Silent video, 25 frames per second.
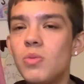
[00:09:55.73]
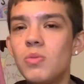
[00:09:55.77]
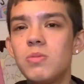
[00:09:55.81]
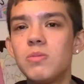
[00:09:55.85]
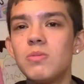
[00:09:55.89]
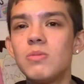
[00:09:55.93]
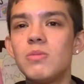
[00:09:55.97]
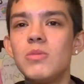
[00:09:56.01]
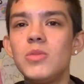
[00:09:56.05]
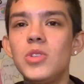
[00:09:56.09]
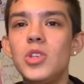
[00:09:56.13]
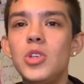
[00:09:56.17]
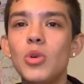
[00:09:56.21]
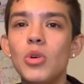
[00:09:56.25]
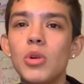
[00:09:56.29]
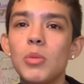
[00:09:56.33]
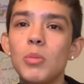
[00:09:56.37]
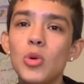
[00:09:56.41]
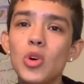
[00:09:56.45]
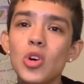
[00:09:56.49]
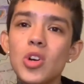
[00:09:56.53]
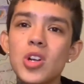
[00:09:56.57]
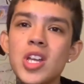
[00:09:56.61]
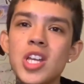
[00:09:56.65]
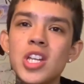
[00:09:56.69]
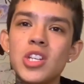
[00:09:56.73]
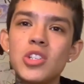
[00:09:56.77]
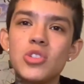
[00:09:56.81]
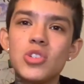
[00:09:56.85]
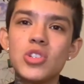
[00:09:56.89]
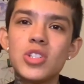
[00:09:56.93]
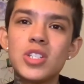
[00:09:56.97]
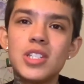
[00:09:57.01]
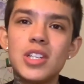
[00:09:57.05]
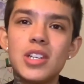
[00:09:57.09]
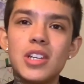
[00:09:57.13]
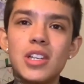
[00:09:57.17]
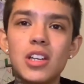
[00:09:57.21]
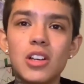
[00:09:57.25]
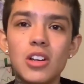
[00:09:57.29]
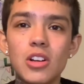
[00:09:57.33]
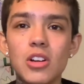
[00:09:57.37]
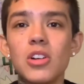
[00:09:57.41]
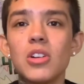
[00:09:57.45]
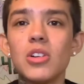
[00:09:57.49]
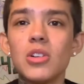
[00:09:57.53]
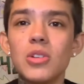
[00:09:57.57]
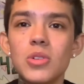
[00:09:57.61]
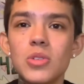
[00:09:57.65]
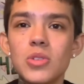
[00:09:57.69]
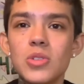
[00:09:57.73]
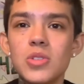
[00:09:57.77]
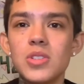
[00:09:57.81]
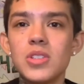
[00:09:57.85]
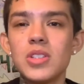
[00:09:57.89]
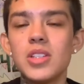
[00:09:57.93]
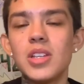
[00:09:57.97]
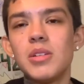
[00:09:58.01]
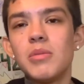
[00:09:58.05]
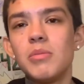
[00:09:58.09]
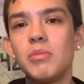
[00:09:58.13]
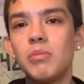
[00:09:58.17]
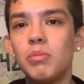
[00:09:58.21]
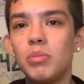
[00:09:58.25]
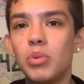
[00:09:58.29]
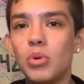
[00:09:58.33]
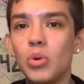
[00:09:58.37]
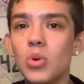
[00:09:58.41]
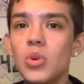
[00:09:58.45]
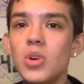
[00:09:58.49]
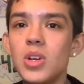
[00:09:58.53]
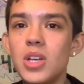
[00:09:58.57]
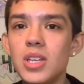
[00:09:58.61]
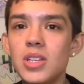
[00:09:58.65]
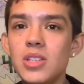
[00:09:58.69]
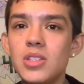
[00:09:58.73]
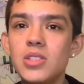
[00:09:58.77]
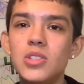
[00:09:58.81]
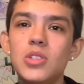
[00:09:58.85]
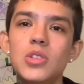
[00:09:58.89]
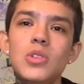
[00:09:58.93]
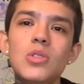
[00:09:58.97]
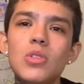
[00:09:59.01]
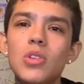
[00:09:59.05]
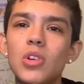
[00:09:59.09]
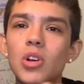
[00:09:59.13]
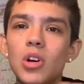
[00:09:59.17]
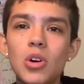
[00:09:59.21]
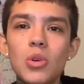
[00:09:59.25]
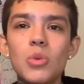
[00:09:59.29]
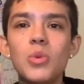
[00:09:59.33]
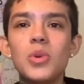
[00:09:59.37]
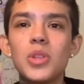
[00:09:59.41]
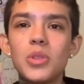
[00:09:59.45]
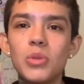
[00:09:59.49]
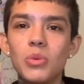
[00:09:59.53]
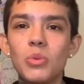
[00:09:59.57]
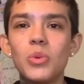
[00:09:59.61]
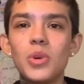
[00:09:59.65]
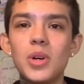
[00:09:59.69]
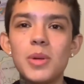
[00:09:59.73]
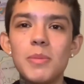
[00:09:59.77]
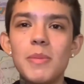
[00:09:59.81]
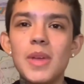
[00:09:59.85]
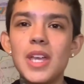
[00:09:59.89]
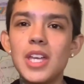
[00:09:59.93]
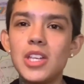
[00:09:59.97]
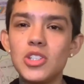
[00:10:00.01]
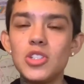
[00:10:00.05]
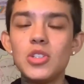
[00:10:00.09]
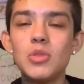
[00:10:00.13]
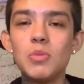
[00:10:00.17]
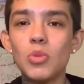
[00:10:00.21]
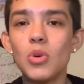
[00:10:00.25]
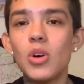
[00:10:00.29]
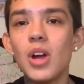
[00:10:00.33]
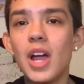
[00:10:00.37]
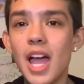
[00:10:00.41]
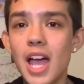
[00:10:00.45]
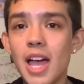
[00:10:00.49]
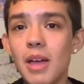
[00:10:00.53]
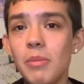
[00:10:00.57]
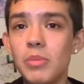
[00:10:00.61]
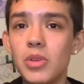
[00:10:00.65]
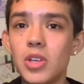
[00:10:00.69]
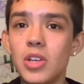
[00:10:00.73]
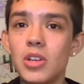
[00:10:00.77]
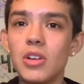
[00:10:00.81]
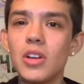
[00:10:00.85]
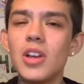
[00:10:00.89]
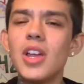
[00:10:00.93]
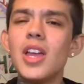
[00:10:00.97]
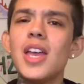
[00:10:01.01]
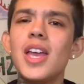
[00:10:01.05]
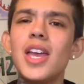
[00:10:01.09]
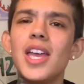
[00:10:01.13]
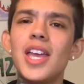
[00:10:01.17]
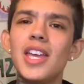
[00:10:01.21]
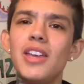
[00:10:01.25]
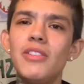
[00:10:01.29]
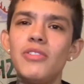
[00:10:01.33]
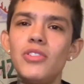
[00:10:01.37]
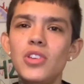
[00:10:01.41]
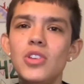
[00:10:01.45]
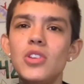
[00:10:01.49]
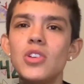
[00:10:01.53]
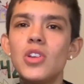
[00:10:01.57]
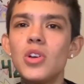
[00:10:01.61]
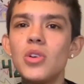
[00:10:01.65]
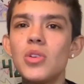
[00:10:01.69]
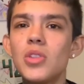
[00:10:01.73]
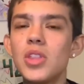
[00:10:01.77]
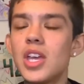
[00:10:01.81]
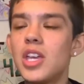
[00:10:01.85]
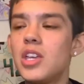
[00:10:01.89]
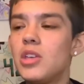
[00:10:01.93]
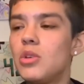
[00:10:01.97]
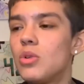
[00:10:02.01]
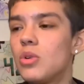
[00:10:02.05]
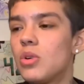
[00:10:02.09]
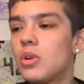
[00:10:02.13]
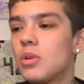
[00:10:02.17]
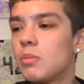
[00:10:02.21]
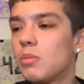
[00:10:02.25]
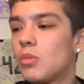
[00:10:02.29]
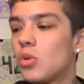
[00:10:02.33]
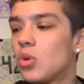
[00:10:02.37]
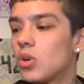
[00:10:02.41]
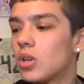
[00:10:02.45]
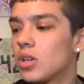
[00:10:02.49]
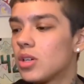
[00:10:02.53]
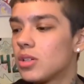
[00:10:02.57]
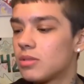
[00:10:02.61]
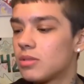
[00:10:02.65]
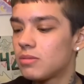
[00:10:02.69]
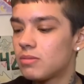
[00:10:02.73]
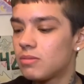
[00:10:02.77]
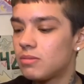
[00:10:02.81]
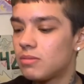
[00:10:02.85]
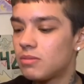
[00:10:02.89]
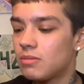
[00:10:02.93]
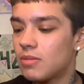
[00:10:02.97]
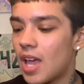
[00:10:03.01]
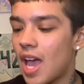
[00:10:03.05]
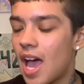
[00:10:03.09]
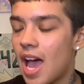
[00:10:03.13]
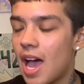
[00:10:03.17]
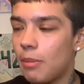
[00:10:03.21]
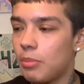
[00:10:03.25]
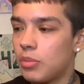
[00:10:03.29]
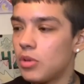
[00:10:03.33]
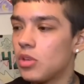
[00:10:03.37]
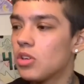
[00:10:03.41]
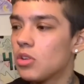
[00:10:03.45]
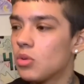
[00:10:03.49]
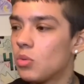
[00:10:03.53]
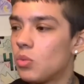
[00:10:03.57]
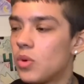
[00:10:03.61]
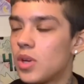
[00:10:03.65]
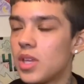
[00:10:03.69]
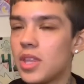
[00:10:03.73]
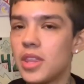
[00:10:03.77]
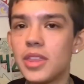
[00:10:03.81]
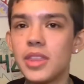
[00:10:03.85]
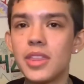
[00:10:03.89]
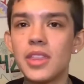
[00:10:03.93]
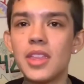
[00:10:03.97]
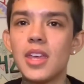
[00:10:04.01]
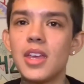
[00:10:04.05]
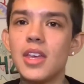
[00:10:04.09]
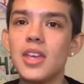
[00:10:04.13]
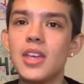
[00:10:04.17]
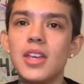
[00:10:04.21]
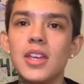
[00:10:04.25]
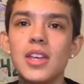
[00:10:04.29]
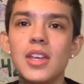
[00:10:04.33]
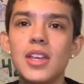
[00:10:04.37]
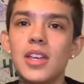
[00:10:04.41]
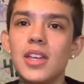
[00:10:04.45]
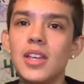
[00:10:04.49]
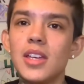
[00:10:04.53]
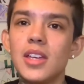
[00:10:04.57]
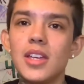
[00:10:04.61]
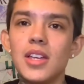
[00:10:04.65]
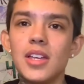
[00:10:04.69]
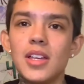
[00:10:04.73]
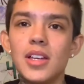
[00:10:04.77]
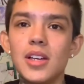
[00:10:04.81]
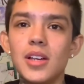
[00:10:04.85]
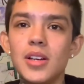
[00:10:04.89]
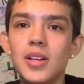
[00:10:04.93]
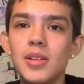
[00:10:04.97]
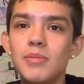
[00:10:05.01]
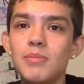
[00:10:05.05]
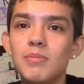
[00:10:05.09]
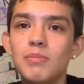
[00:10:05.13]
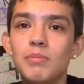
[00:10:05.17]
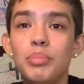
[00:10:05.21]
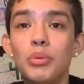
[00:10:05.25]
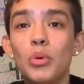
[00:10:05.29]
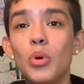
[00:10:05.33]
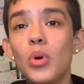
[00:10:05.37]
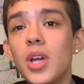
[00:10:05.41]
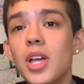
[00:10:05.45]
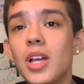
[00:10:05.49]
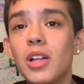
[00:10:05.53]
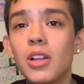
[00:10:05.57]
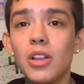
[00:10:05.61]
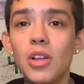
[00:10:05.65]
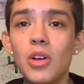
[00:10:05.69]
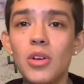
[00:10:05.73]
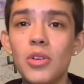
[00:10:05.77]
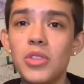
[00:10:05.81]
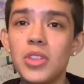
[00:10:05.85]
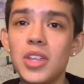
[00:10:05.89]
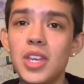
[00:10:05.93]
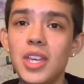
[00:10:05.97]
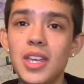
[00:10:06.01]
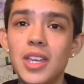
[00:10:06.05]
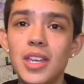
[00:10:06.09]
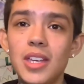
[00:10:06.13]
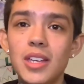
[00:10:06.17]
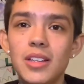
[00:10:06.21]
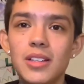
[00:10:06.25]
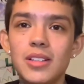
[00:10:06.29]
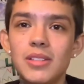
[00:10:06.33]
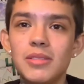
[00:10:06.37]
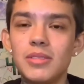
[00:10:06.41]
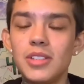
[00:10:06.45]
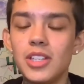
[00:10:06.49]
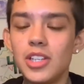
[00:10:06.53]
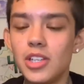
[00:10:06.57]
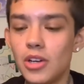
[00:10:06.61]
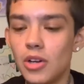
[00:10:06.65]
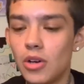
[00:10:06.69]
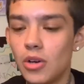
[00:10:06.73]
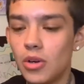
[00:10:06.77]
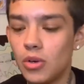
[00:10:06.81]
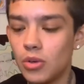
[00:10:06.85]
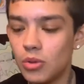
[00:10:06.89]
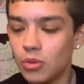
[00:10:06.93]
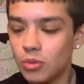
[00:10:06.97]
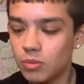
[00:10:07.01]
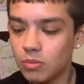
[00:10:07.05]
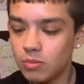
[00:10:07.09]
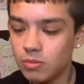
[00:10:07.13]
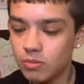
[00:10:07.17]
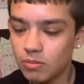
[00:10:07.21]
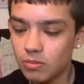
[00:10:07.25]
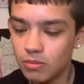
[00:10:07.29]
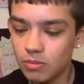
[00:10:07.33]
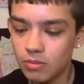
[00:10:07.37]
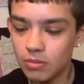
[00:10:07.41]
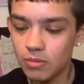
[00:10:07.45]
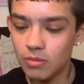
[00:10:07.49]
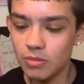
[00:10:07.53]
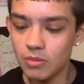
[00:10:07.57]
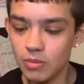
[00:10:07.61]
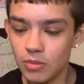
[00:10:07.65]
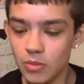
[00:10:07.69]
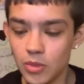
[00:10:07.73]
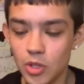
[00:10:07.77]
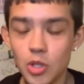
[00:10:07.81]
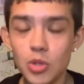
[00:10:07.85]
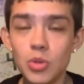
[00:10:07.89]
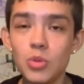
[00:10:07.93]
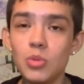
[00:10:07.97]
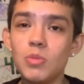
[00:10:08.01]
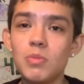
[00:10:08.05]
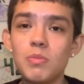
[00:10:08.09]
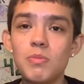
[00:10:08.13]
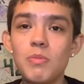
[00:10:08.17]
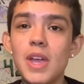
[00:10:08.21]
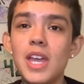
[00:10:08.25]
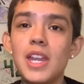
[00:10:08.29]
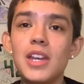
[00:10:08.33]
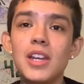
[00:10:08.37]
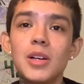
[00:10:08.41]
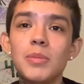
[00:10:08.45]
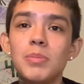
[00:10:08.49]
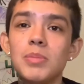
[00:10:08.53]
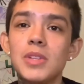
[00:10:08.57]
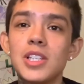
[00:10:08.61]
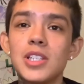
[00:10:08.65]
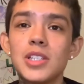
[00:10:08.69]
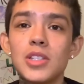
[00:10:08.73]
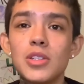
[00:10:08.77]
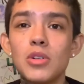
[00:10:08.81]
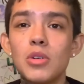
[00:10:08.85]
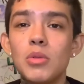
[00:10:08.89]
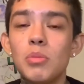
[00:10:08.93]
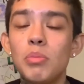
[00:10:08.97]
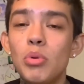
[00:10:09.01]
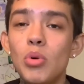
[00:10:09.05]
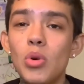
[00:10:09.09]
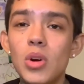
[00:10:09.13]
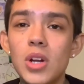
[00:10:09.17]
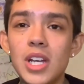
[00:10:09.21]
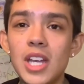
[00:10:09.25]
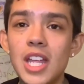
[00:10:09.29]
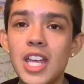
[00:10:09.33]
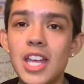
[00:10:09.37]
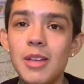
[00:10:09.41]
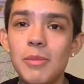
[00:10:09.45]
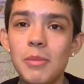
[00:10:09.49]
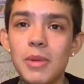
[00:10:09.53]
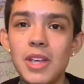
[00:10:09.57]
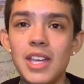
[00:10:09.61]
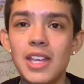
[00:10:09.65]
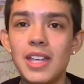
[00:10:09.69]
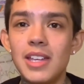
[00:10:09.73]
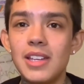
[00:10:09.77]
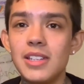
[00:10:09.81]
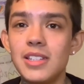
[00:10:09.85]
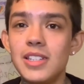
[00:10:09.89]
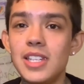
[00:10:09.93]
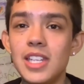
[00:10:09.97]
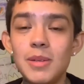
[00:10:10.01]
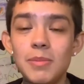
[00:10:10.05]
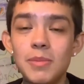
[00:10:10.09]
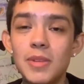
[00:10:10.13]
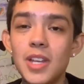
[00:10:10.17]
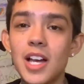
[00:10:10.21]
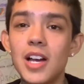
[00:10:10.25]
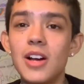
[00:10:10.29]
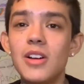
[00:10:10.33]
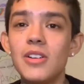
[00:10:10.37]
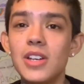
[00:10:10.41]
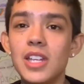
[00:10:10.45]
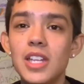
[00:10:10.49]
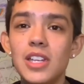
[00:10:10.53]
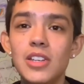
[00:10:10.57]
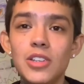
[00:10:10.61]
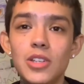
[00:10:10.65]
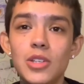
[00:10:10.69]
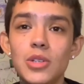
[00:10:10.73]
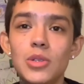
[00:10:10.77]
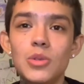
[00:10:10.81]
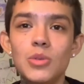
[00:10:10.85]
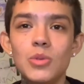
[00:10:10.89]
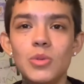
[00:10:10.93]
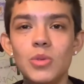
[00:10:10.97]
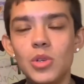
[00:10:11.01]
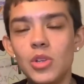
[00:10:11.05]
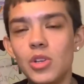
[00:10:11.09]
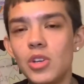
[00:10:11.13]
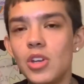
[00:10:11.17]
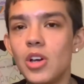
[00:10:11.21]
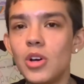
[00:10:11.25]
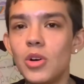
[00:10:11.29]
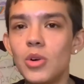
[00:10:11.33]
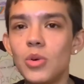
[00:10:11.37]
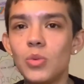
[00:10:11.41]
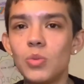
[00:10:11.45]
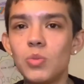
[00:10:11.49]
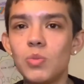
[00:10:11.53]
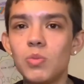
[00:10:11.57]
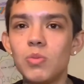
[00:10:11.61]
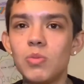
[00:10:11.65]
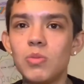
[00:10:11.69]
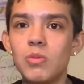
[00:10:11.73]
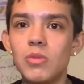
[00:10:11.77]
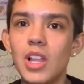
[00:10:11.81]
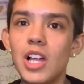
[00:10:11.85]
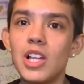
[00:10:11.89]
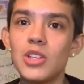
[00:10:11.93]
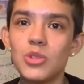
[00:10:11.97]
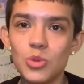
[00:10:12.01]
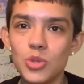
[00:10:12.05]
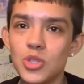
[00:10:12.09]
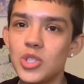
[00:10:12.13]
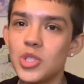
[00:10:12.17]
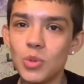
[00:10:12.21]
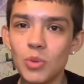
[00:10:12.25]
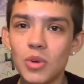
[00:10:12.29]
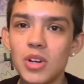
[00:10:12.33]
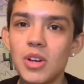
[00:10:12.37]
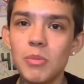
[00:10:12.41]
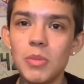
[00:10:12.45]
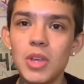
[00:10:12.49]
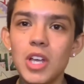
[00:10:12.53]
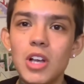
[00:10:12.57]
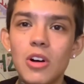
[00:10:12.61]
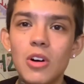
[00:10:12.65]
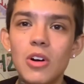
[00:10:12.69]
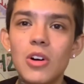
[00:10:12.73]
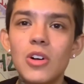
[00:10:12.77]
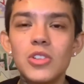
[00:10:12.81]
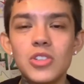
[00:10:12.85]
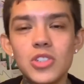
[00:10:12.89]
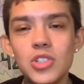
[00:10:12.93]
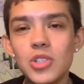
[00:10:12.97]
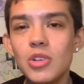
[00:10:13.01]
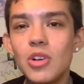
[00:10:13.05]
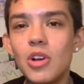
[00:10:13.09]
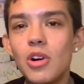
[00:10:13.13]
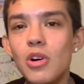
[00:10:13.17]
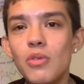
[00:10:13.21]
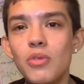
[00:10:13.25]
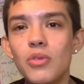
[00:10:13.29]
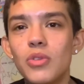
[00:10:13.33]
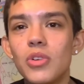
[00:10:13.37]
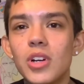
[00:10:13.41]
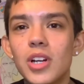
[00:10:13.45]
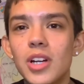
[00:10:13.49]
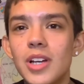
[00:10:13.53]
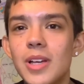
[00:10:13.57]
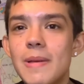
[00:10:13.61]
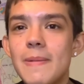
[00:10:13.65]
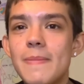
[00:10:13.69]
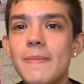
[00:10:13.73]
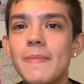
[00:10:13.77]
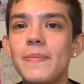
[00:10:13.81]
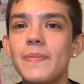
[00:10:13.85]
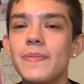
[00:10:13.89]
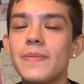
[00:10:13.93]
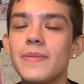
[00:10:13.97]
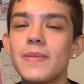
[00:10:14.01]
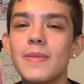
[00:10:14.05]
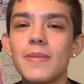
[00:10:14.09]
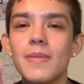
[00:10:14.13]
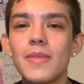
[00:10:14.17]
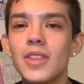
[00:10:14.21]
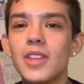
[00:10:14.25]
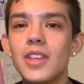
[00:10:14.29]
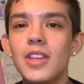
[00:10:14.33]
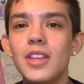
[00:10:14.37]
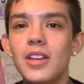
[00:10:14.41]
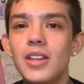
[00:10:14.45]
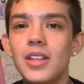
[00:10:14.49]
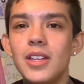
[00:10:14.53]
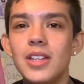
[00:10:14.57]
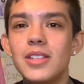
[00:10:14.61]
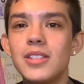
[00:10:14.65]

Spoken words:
you are more interested in girls than boys, you go with what makes you more happier. If you know that you are more happier with boy clothing, you know, you made up this little boy name and deep down in you, you know, that's what you want to be called, you go for it. You know,